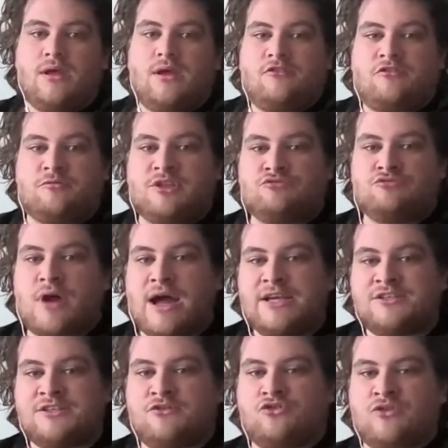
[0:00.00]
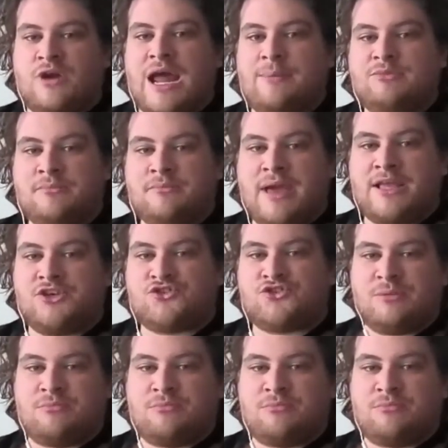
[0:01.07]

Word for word: From the rise of grime to mainstream